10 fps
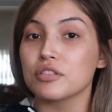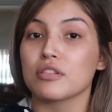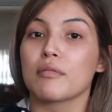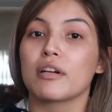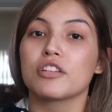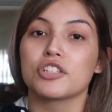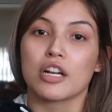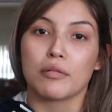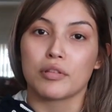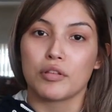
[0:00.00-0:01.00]
So I wanted to
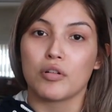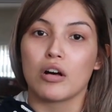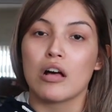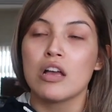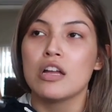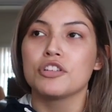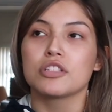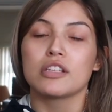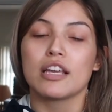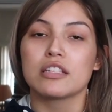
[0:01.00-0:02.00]
share it with you all
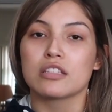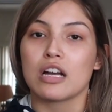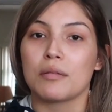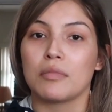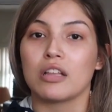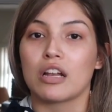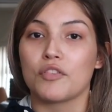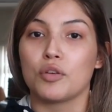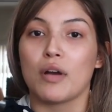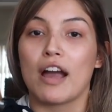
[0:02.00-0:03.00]
just in case um, a lot
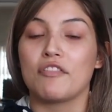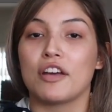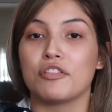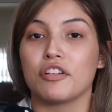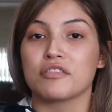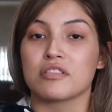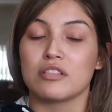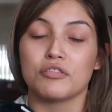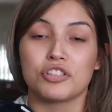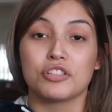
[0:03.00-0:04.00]
of you have that New Year's
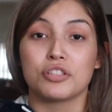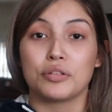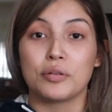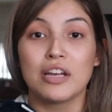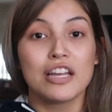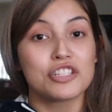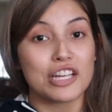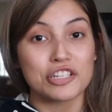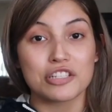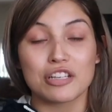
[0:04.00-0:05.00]
resolution to
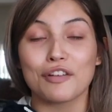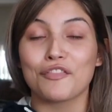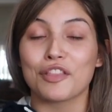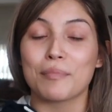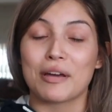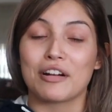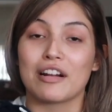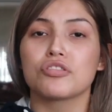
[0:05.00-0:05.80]
change yourself for the better.